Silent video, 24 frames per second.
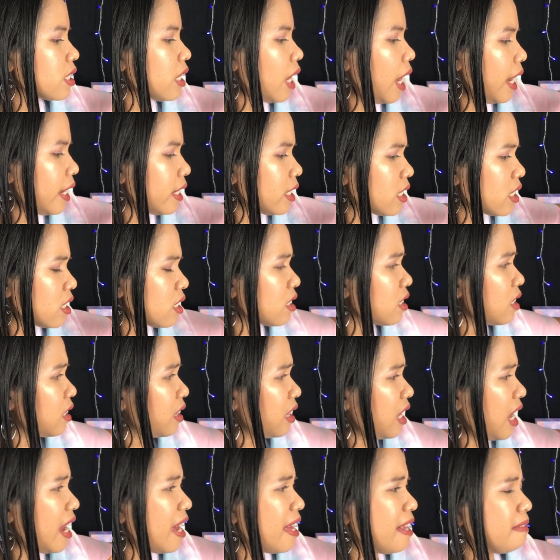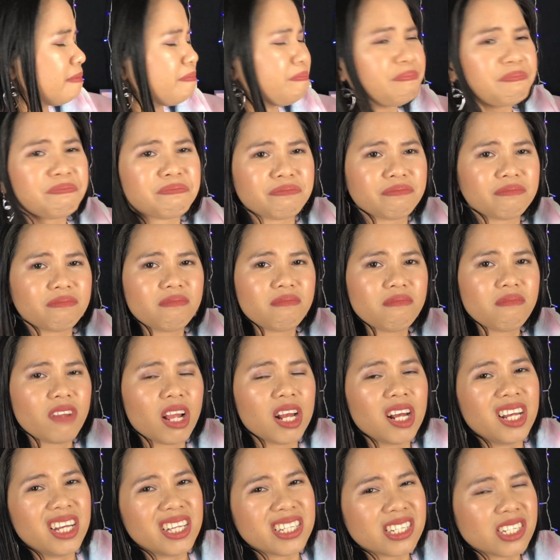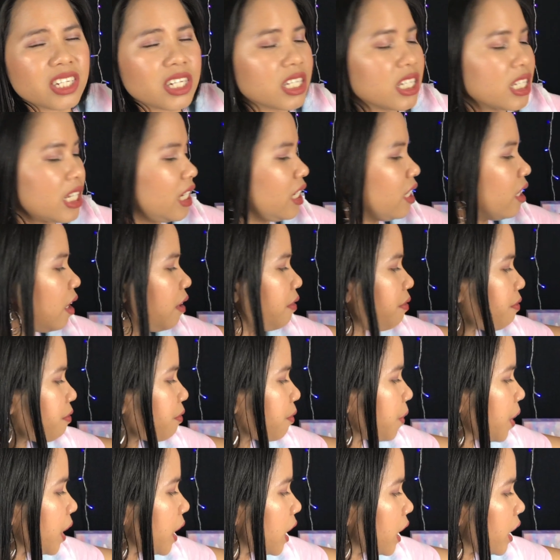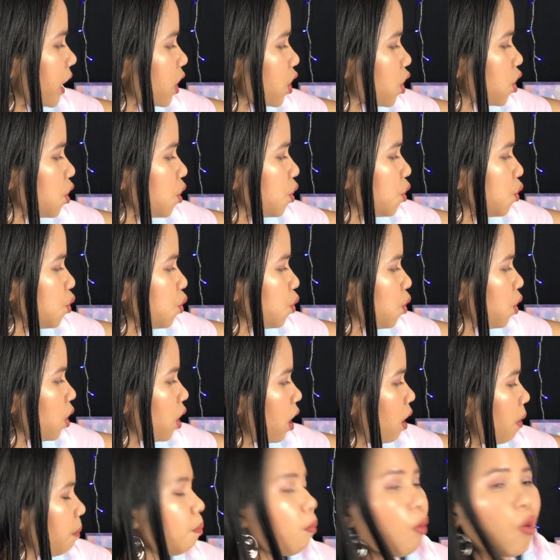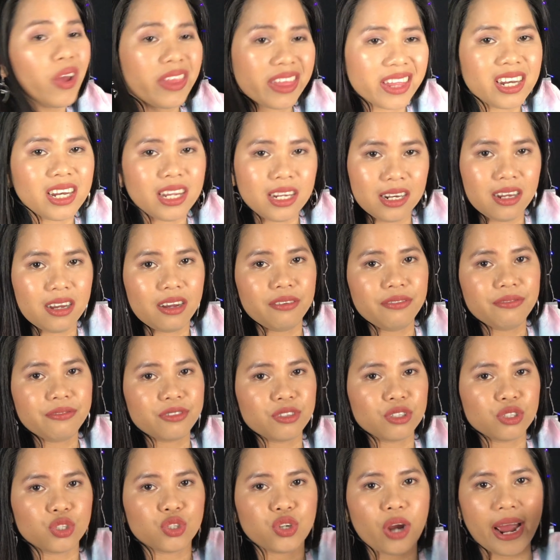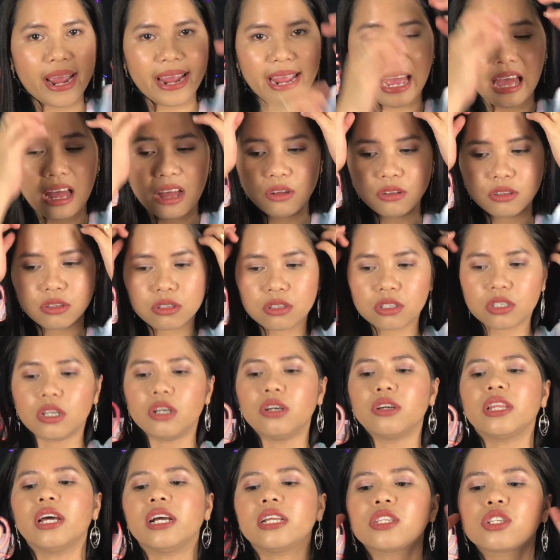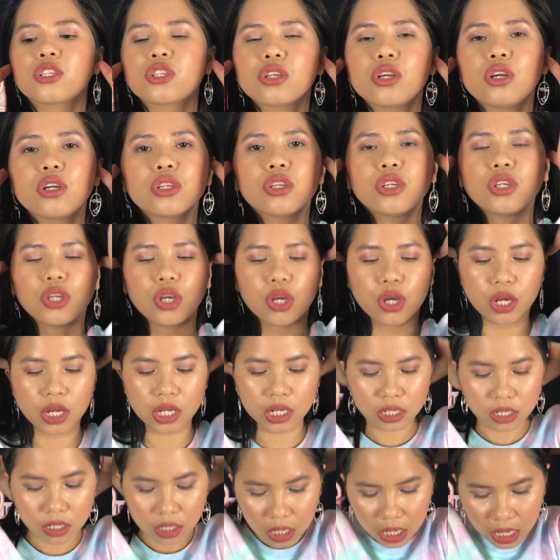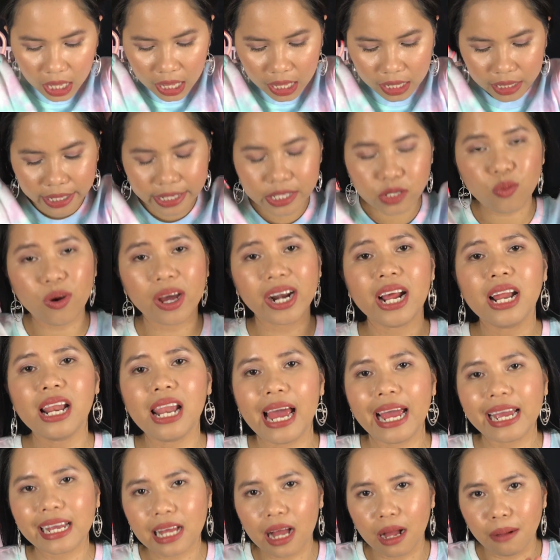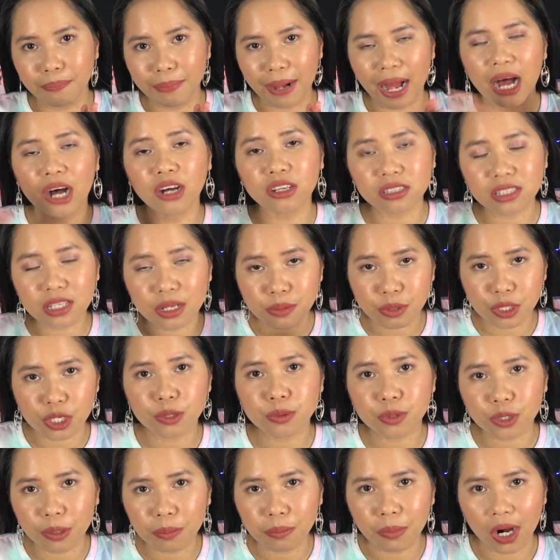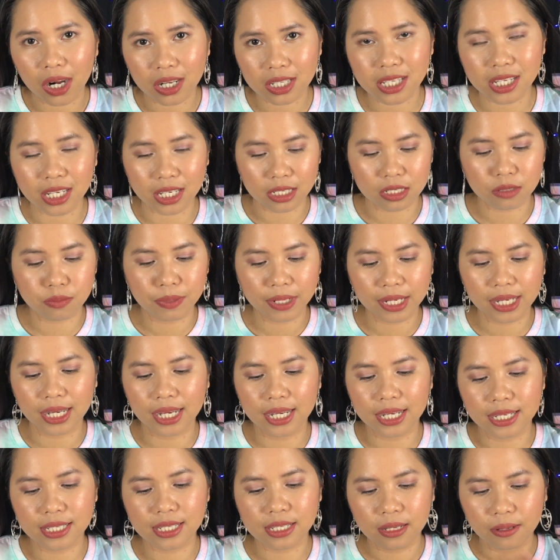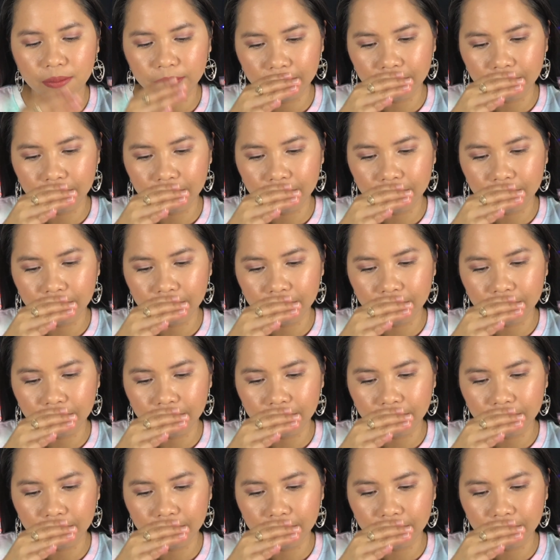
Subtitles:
size, then it's just enough really more than enough to try out. So that's good. That's what I like about subscription boxes, because